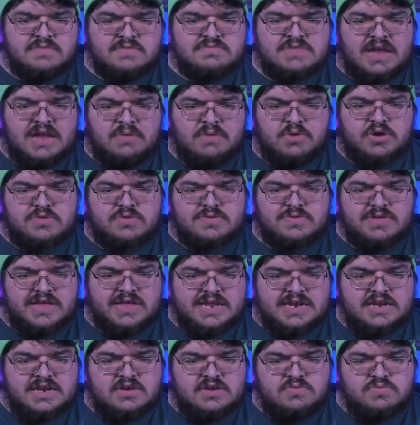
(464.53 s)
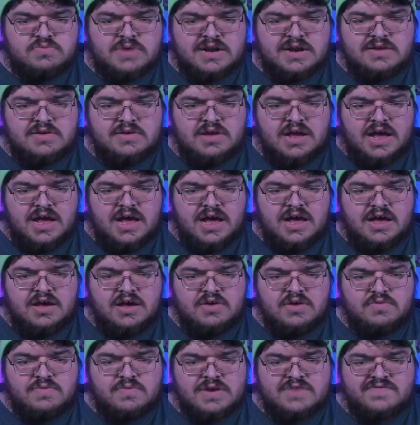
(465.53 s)
Network related.
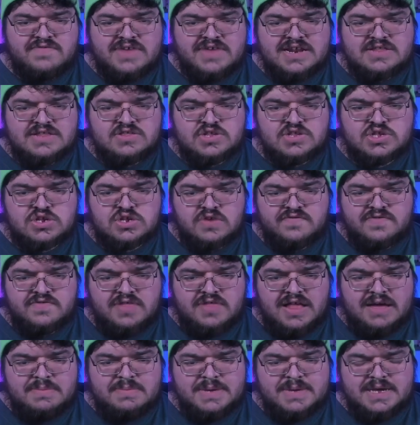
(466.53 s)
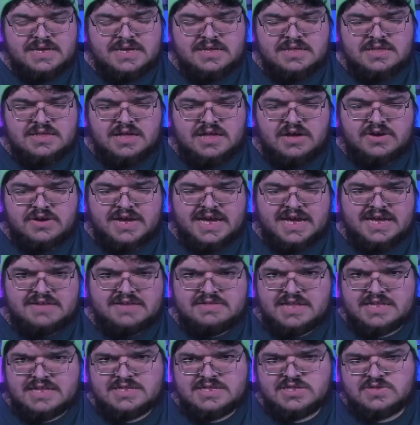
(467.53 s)
Renovated the server lobby. Okay,
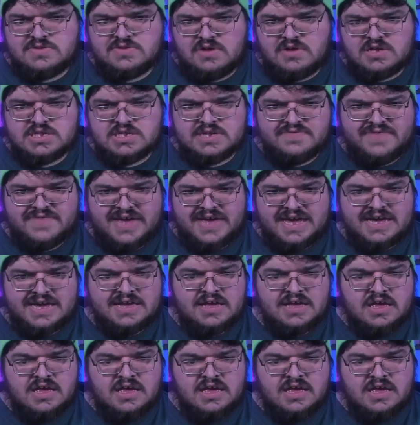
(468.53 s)
that's also vague.